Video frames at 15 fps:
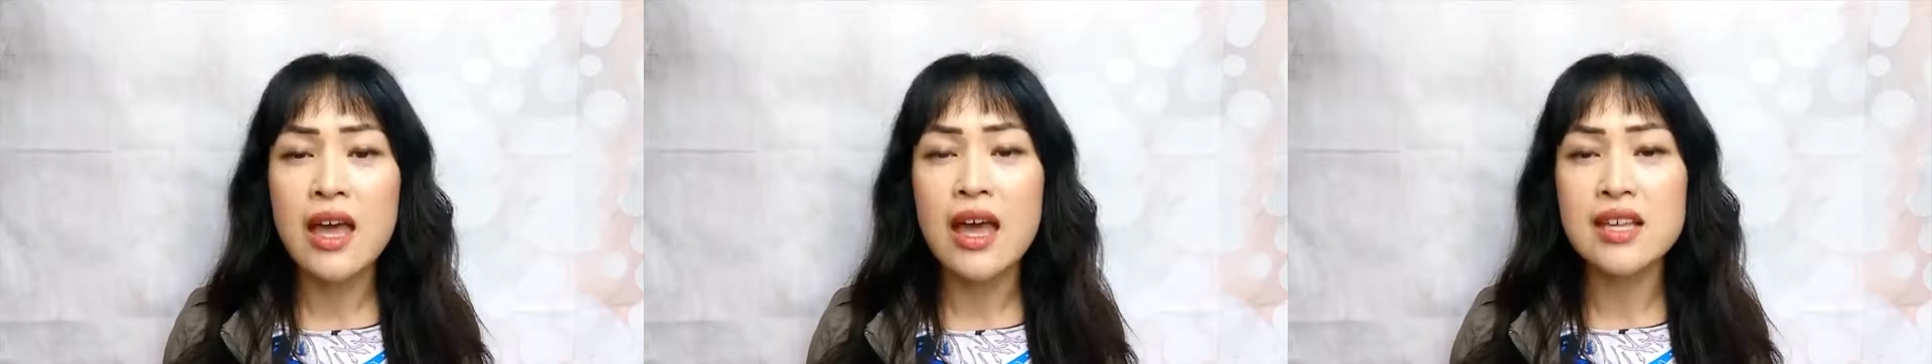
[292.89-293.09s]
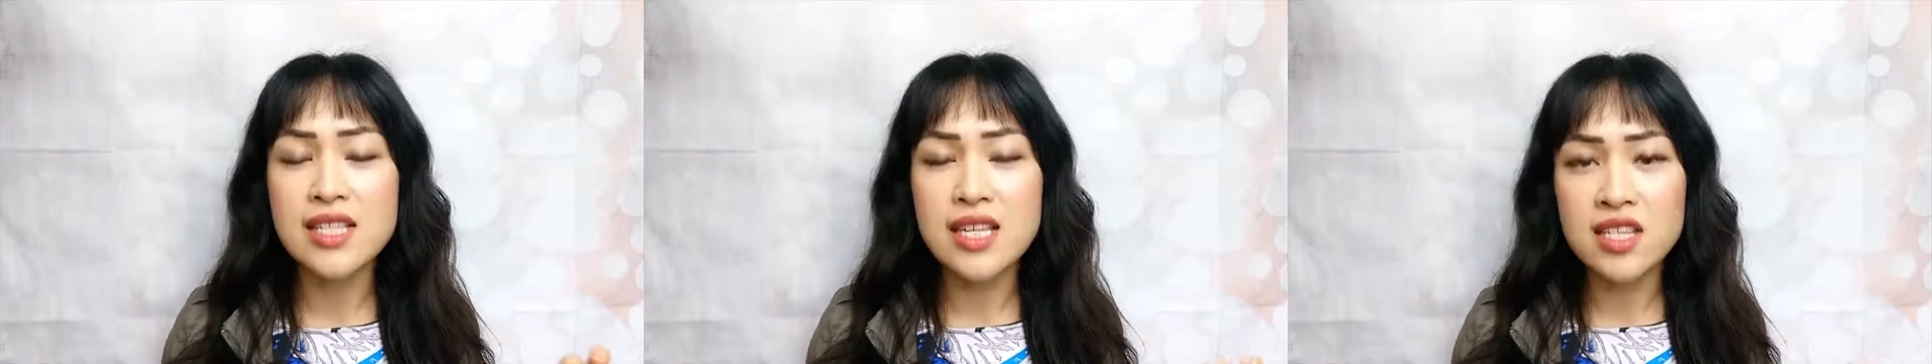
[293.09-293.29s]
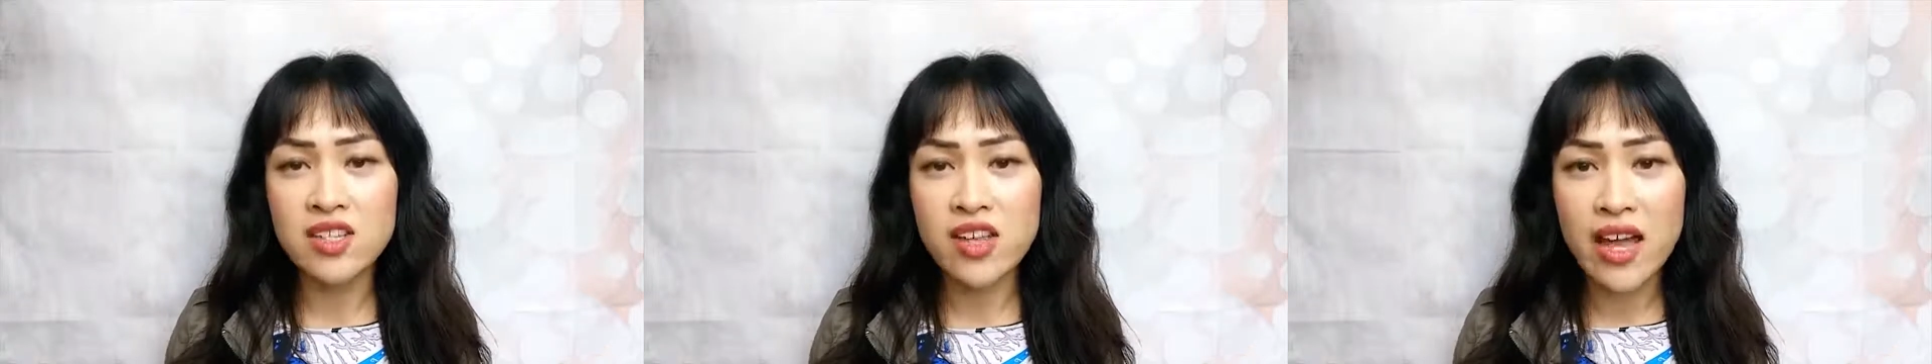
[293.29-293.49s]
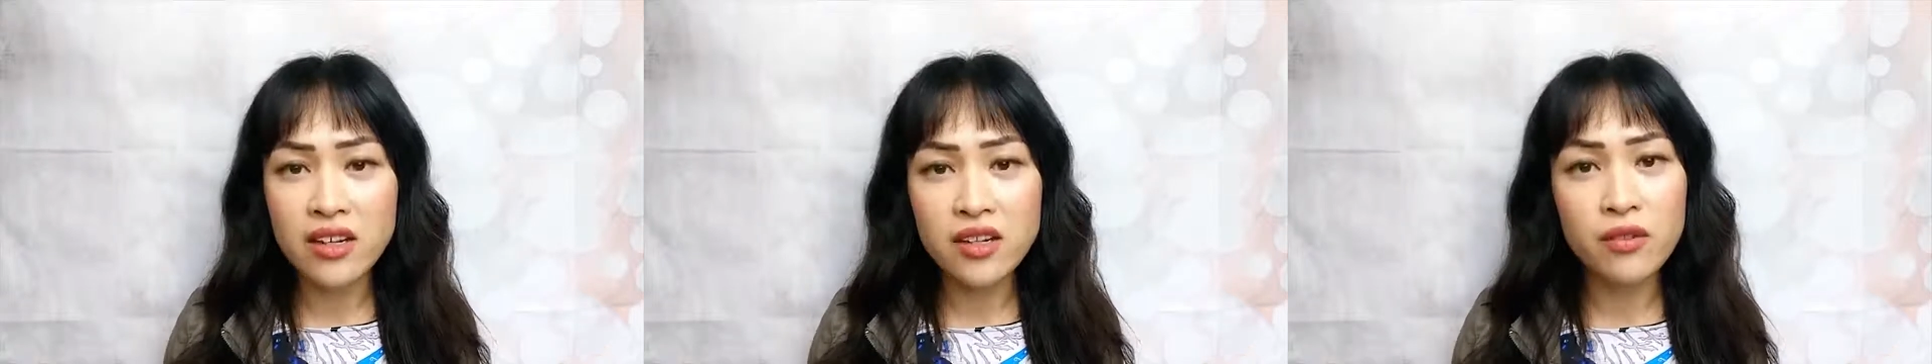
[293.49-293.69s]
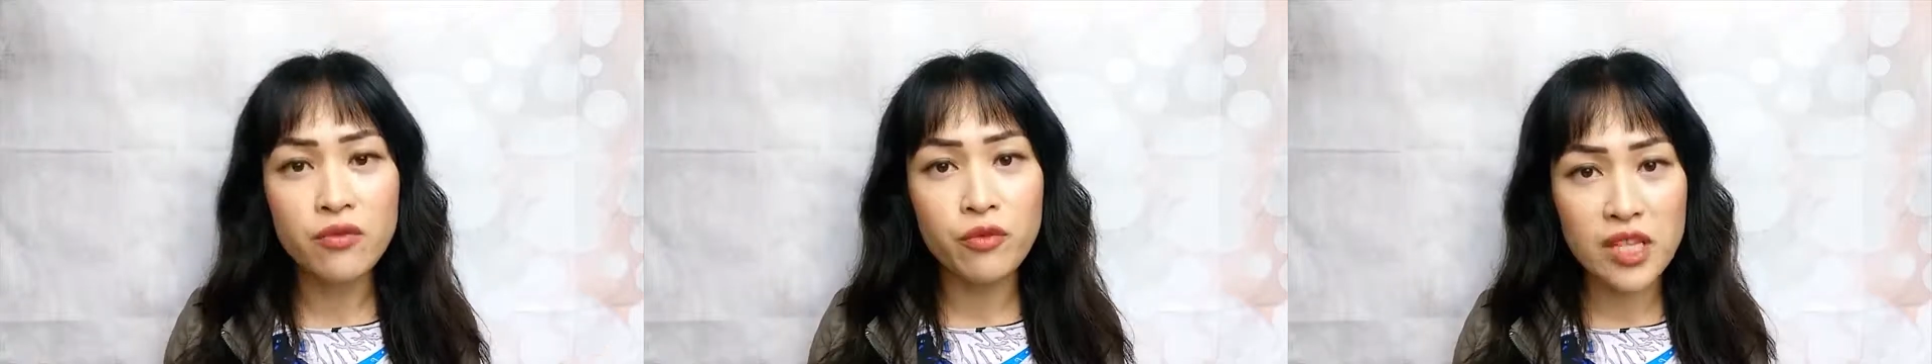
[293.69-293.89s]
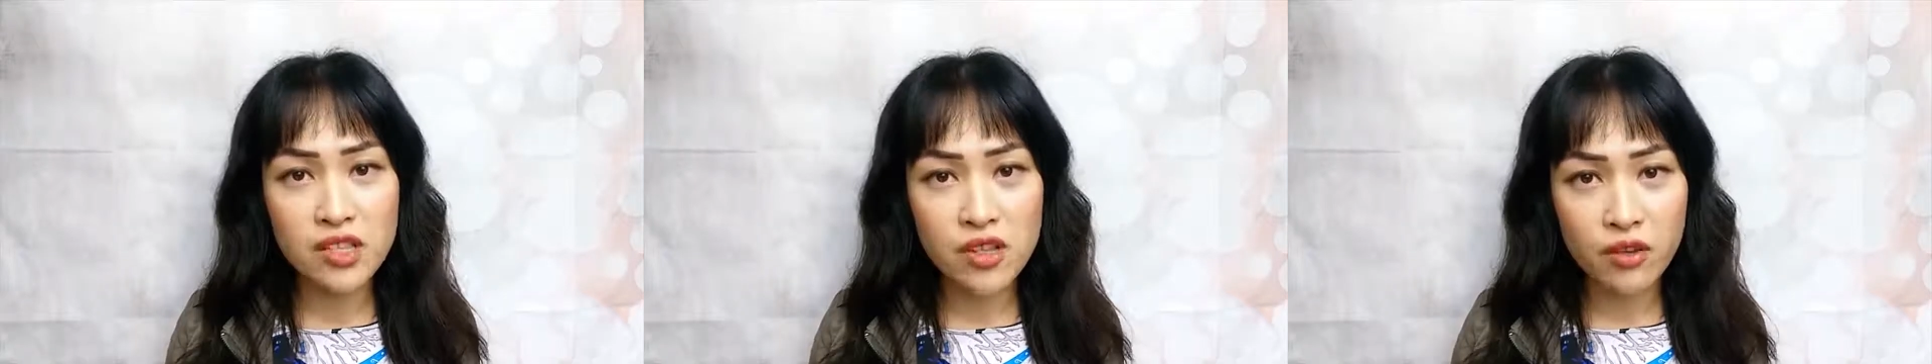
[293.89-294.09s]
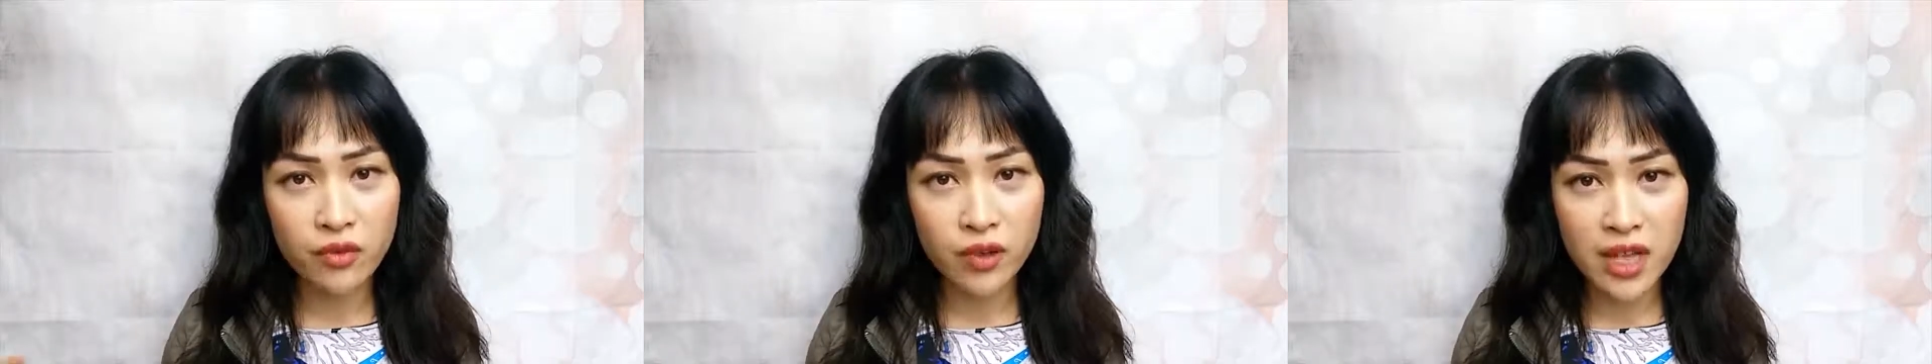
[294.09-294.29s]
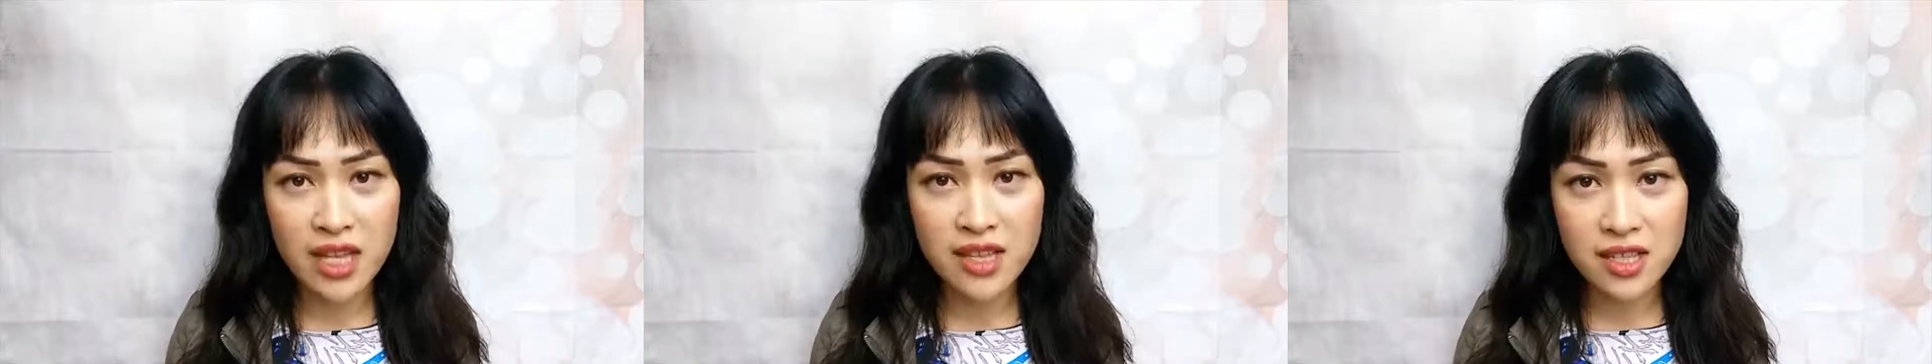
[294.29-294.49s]
as a standard rinse-off
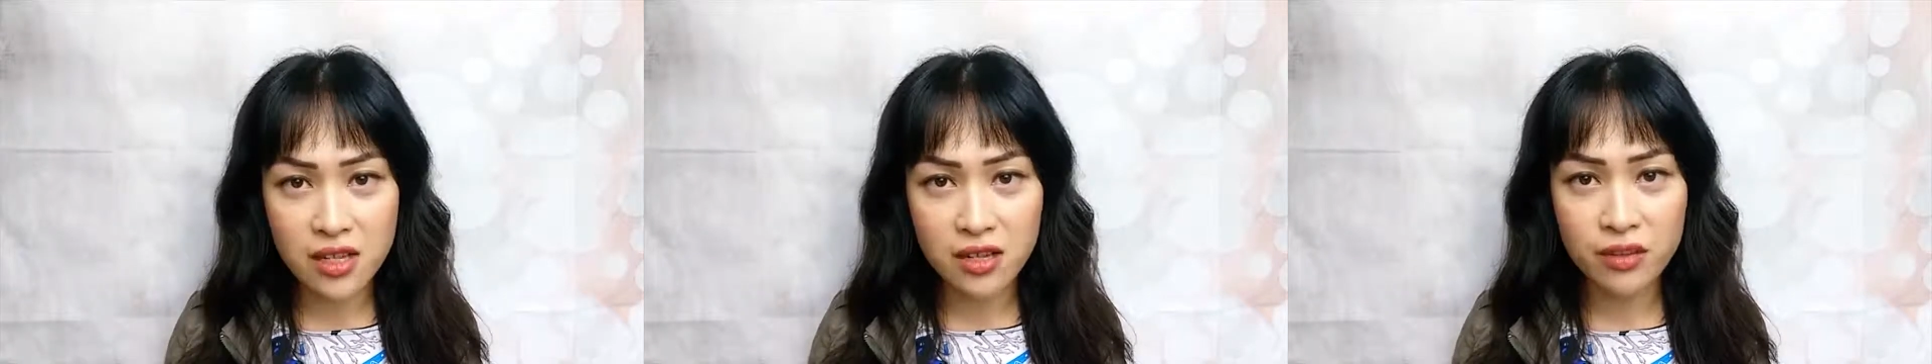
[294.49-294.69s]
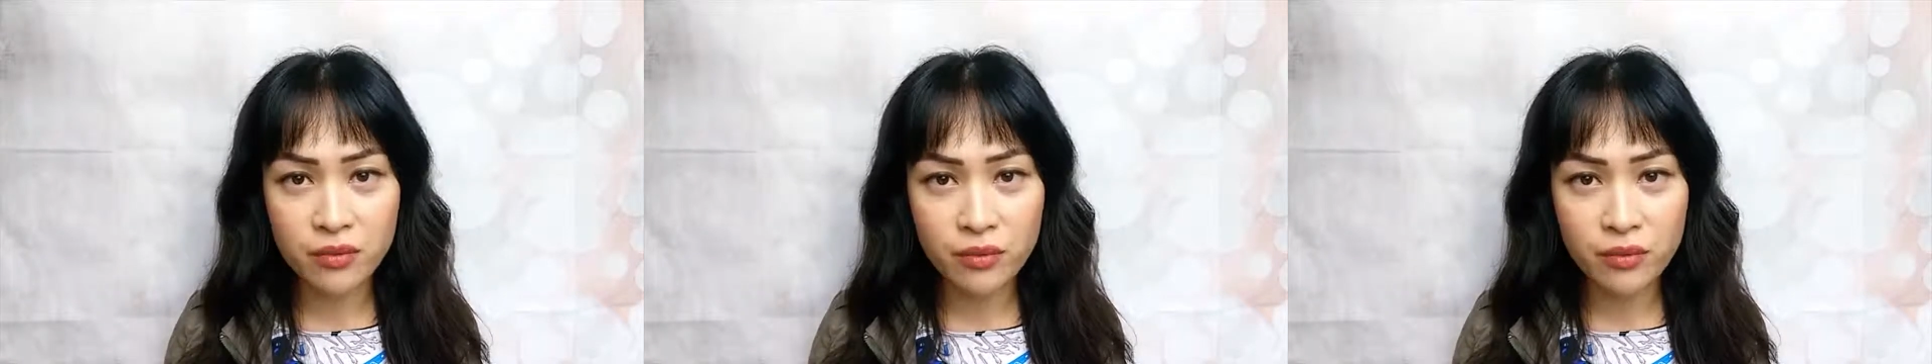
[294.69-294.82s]
cleanser.